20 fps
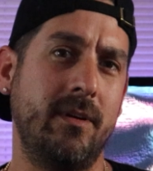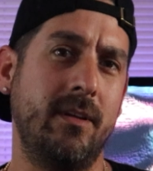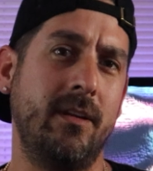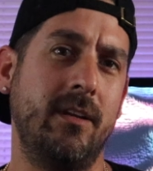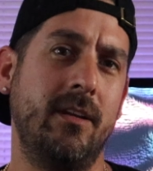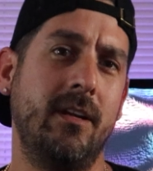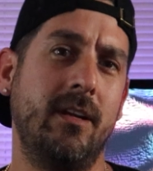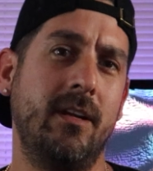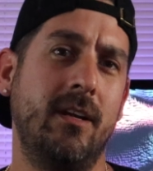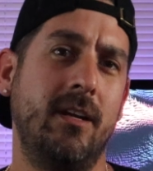But
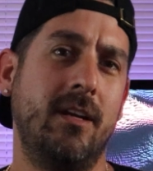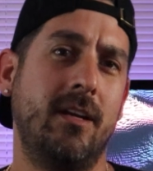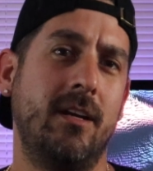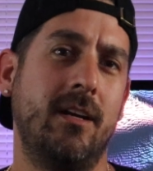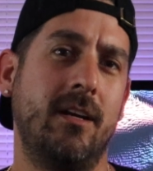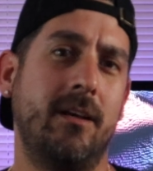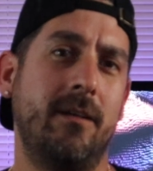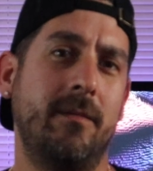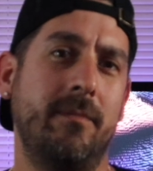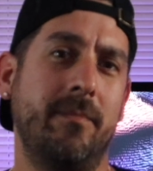
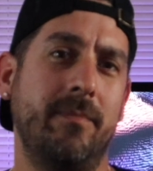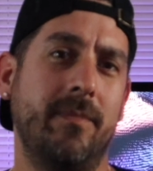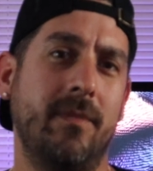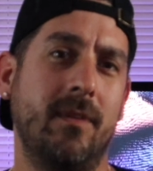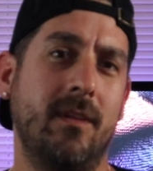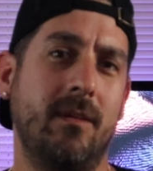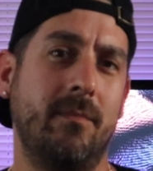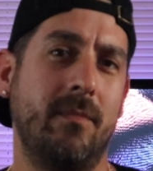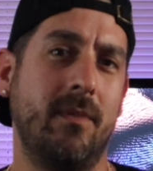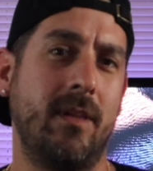
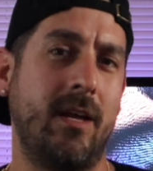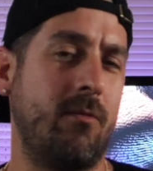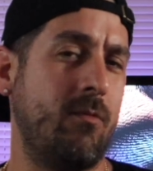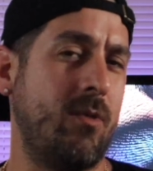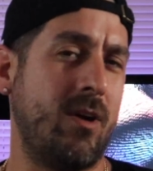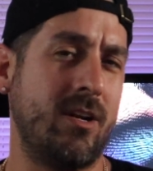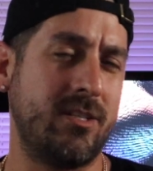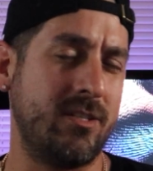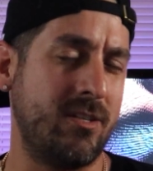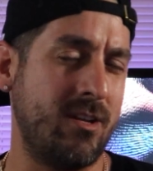like
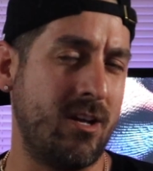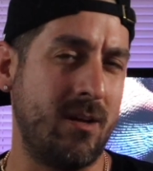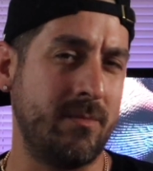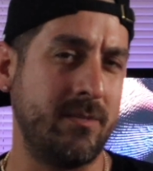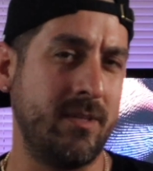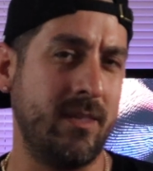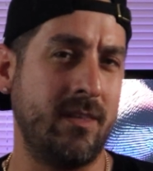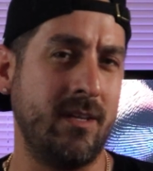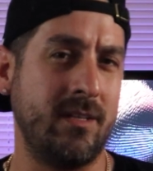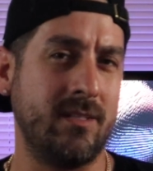watch
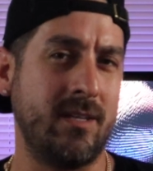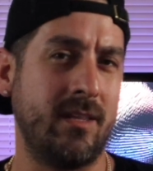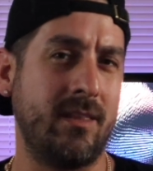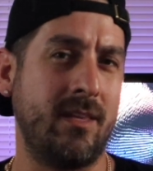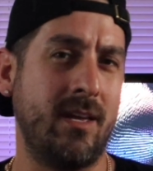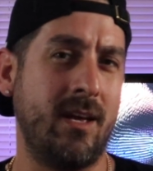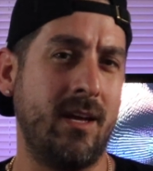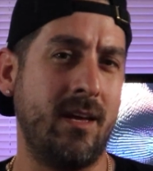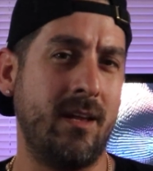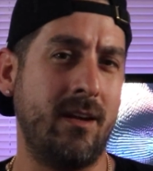snobs and things like
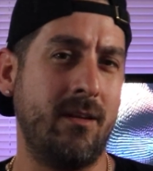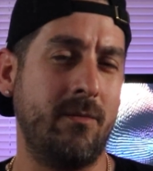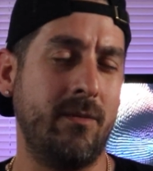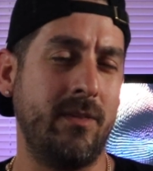that,